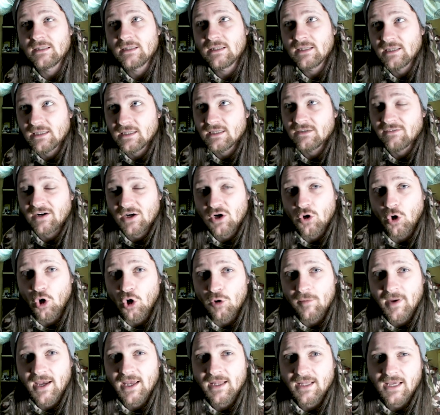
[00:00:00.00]
leave a
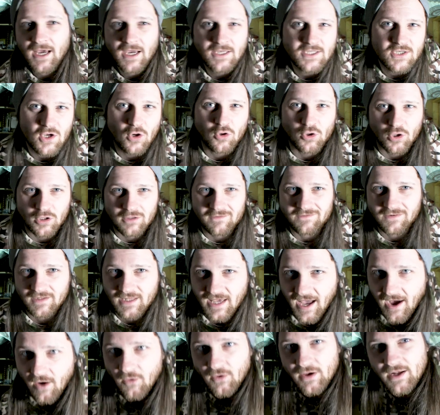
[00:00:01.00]
comment, it's all good for
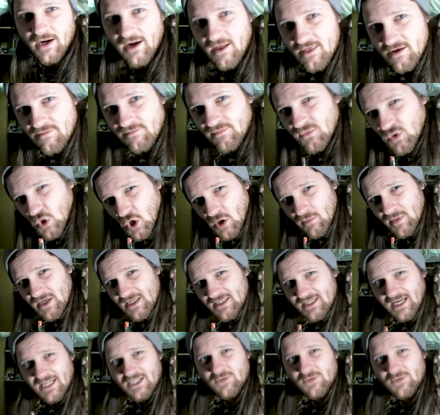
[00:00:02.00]
the algorithm, know what I mean?